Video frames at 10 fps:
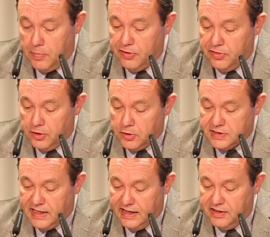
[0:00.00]
But
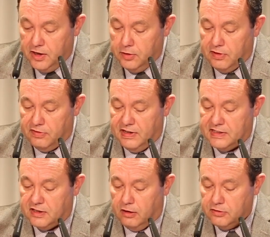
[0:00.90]
those here know that
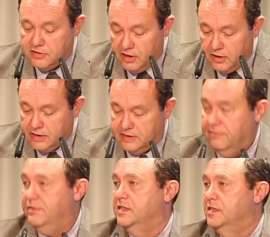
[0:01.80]
this
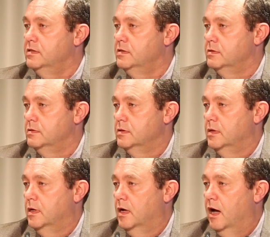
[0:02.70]
alternative vision
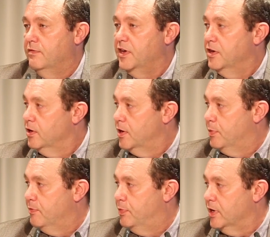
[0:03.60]
of a
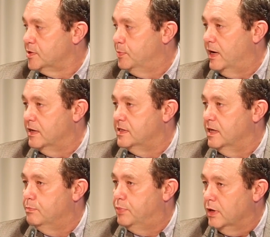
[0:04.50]
Europe of
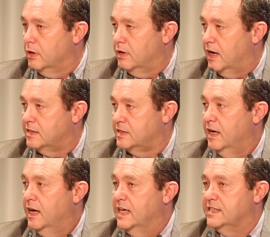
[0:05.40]
prosperity and progress
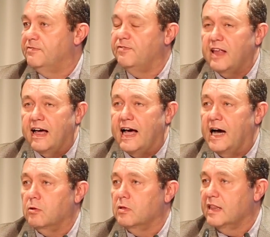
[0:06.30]
is a
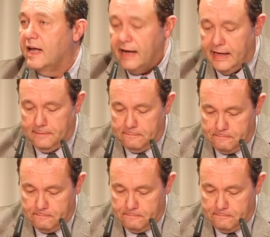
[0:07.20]
flat-out lie.